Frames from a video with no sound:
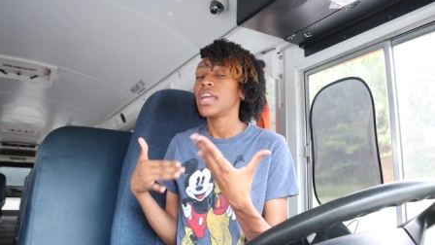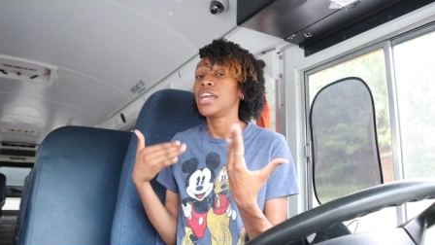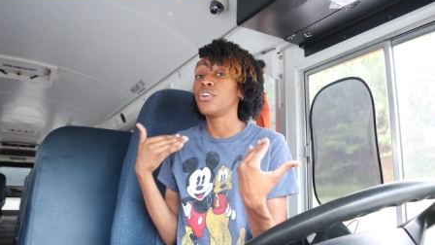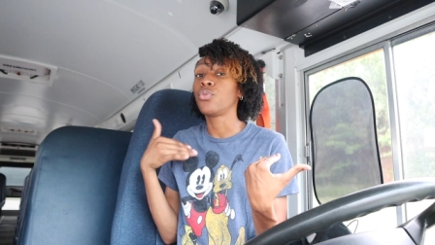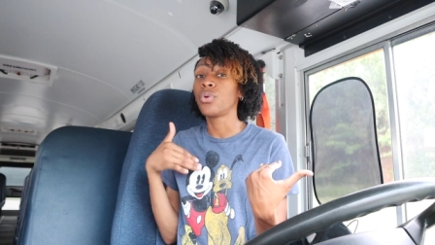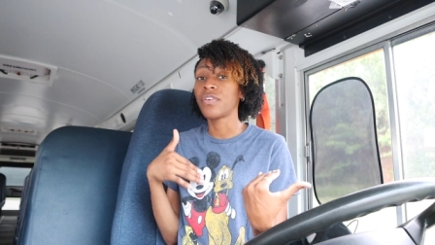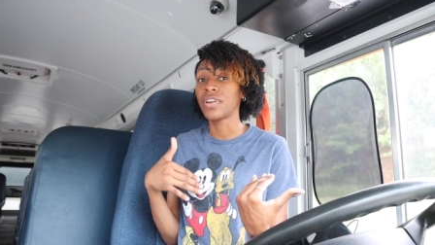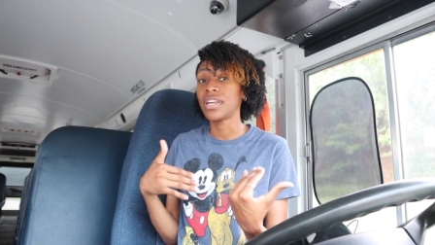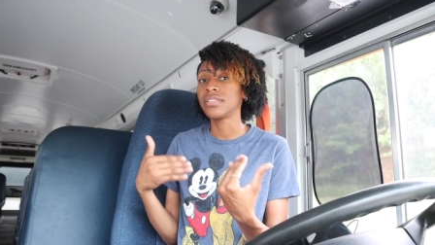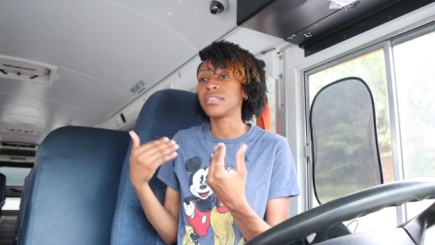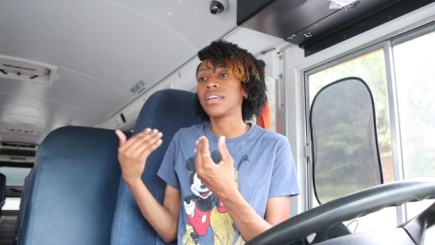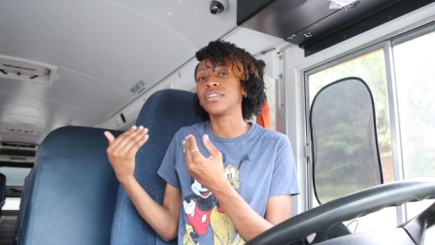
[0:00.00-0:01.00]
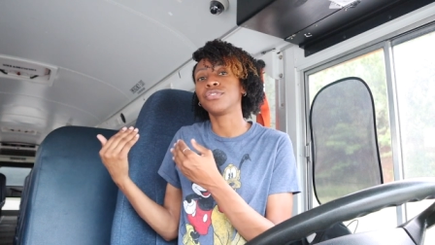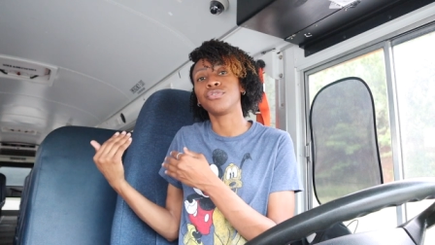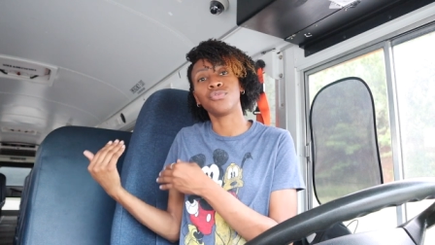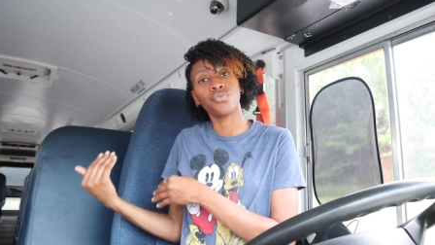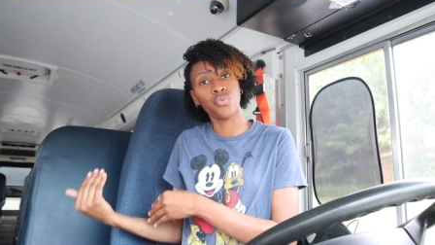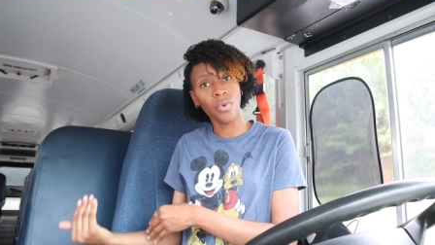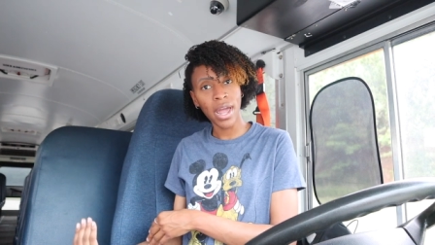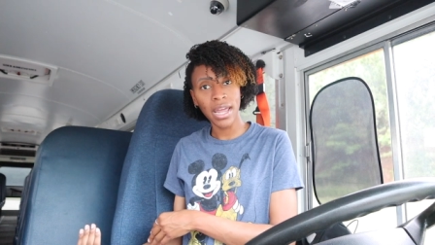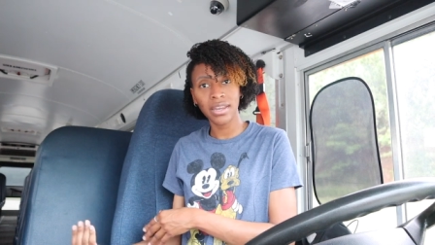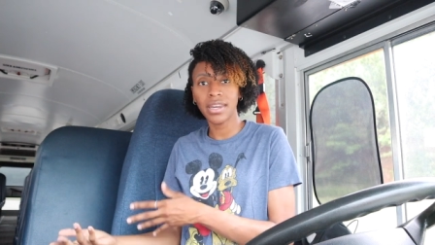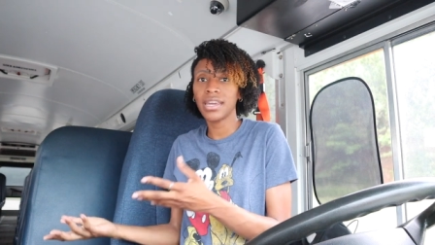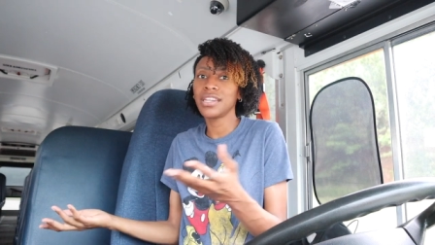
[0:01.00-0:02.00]
And whoever gets the answers
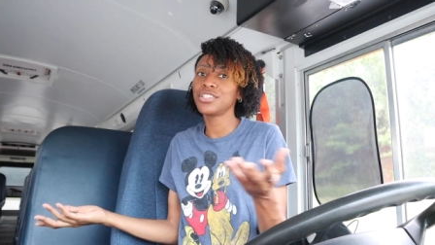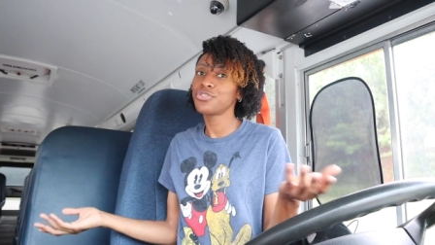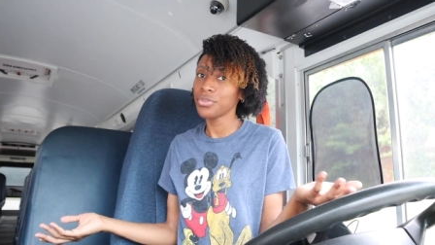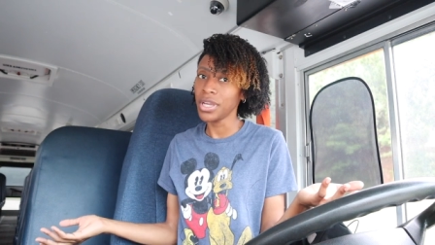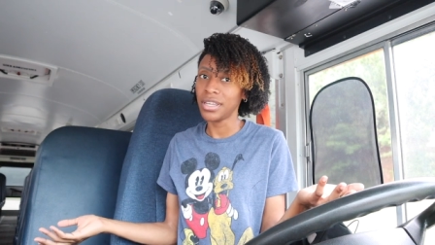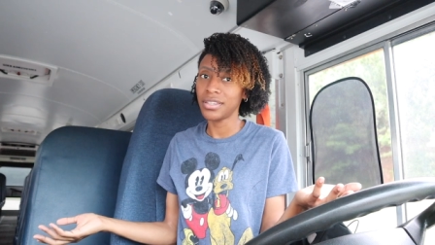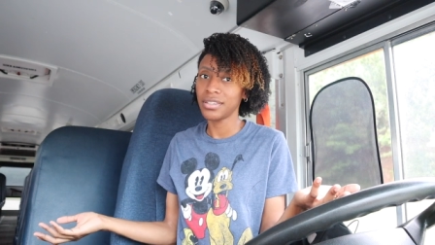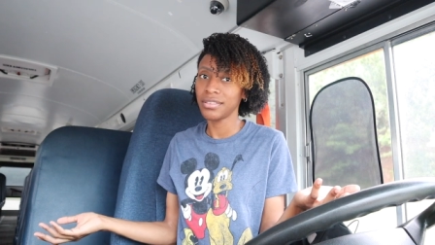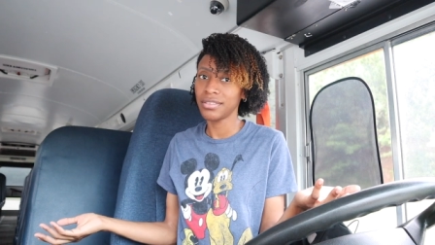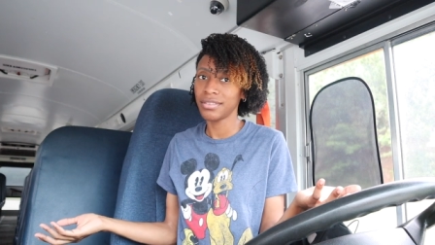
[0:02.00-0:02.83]
right, they get a treat.